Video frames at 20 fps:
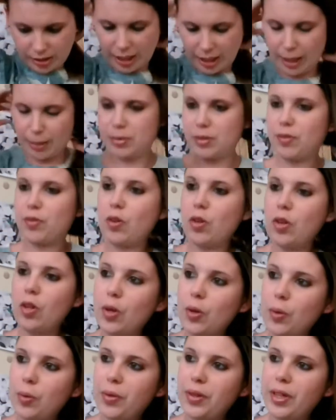types of
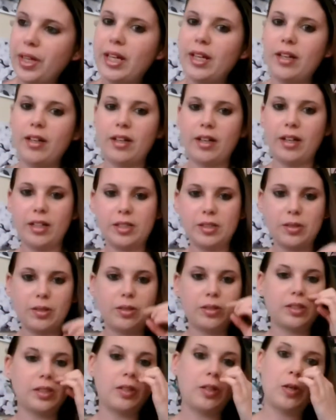clothing and
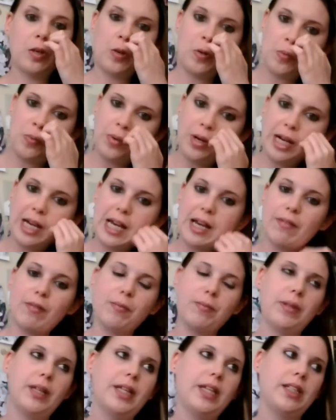articles and homeware
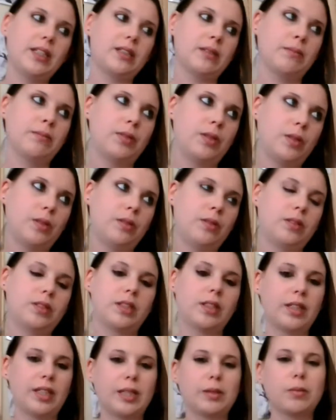and plates and bowls
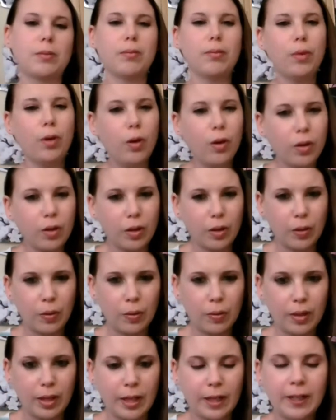and things, but more
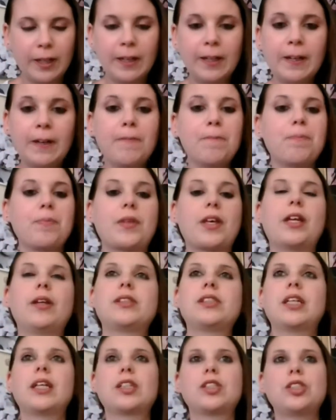clothing. And
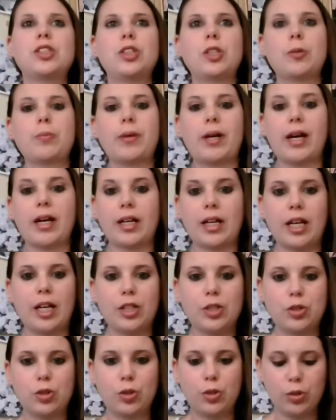a section at the back, I
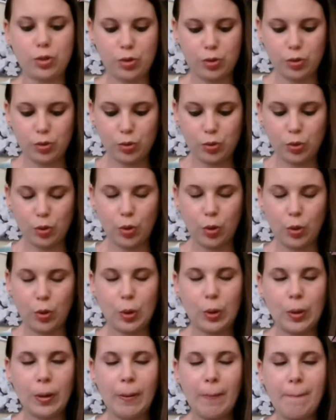just
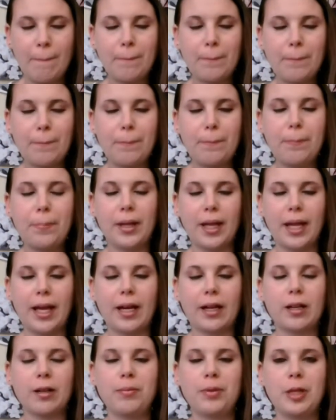saw black
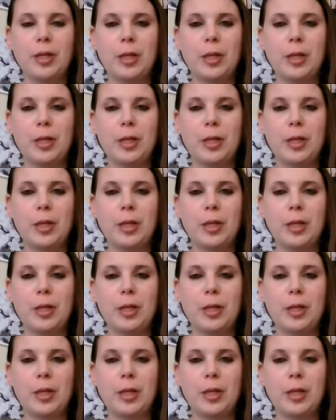and